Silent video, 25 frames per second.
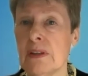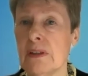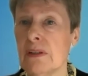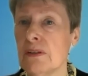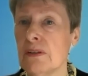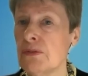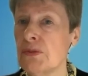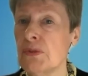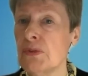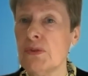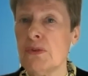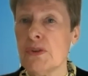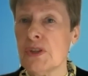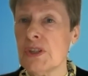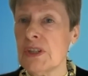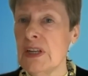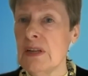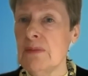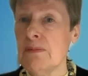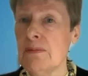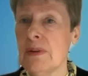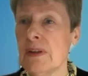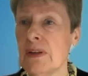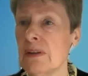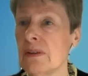or
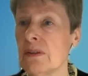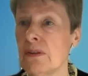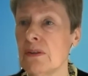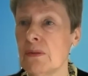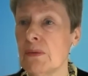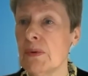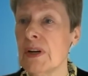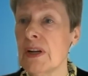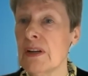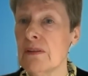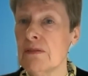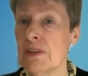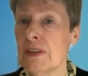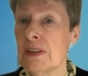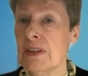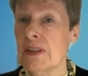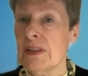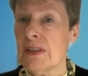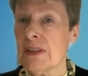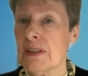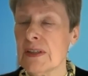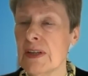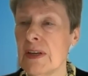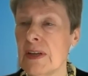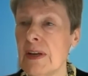Fukushima or whatever it
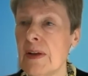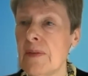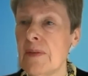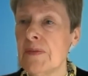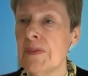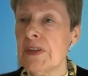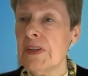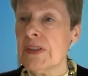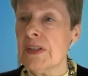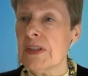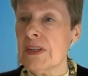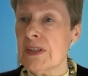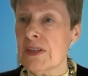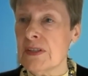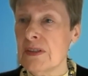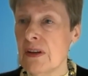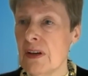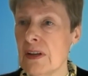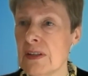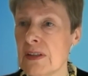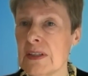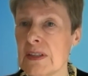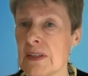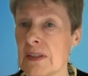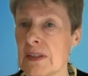is. This is
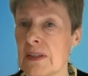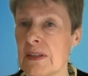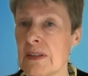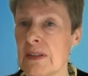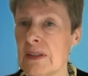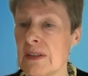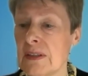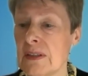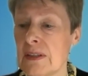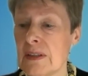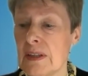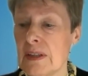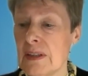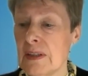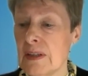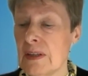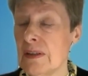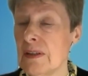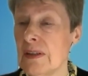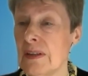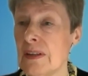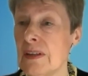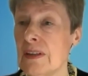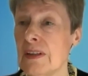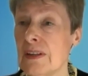not
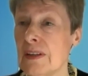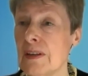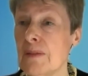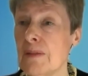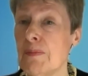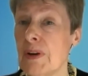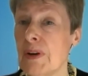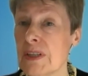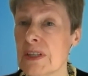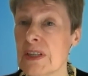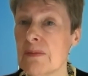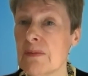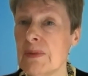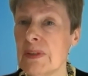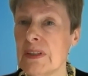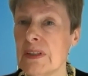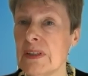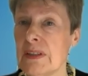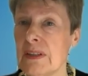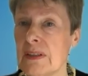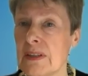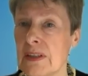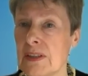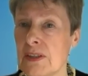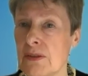a
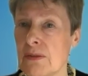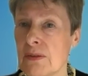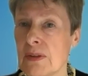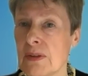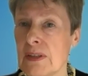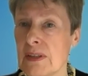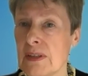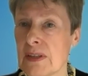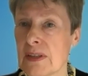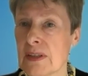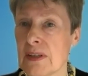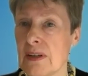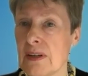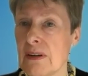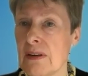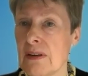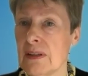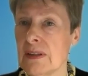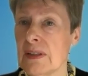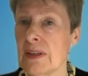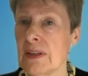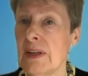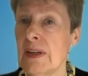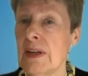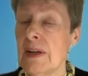possibility that you can
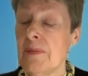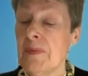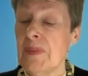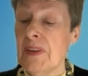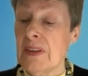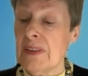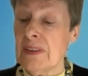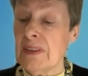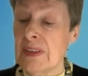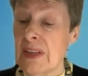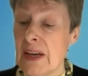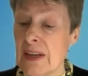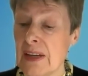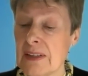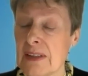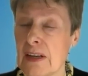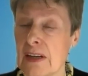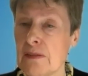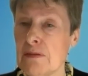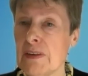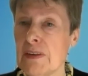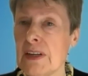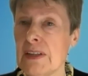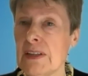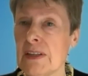discard. And that I
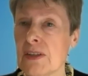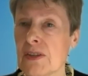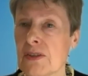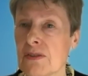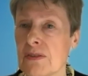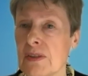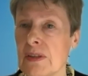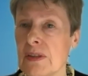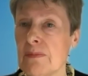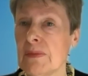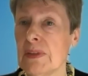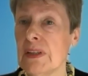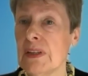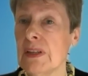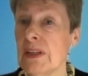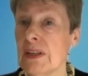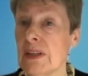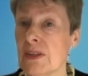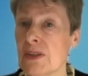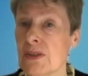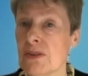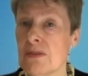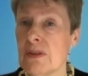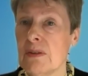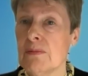find extremely,
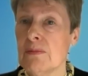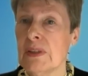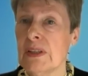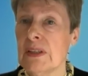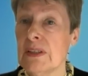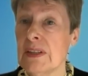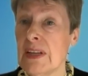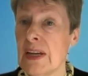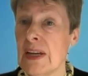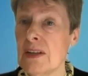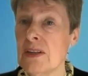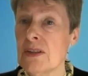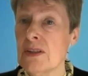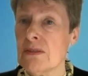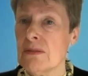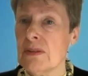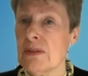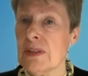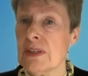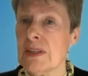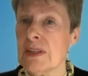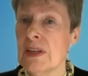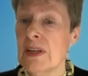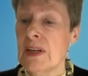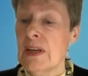extremely
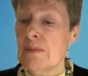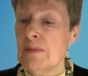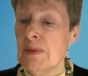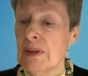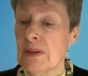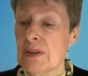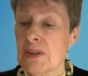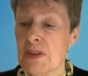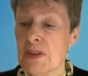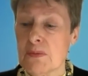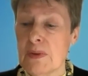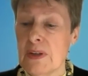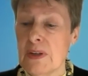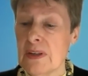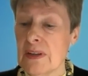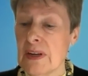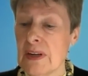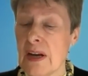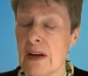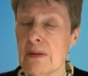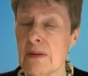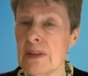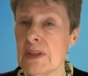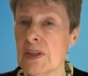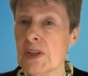dangerous, because we are
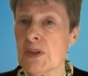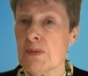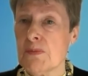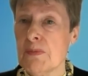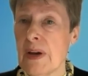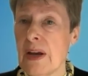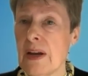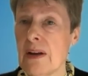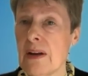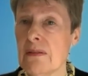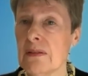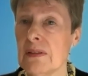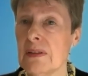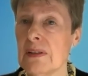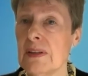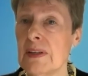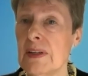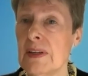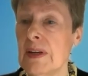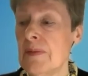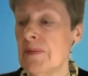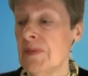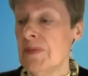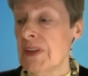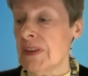now in a spiral
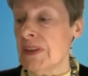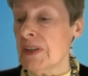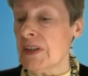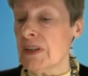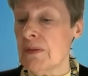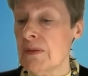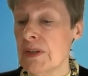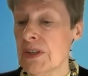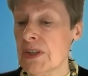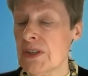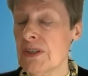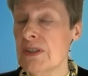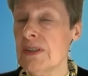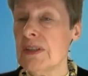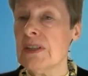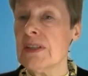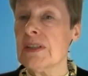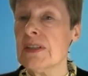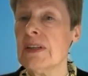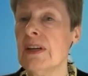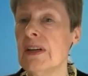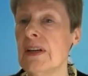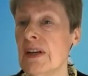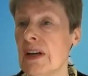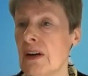that the question
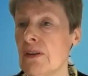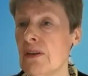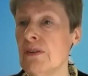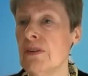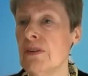is, how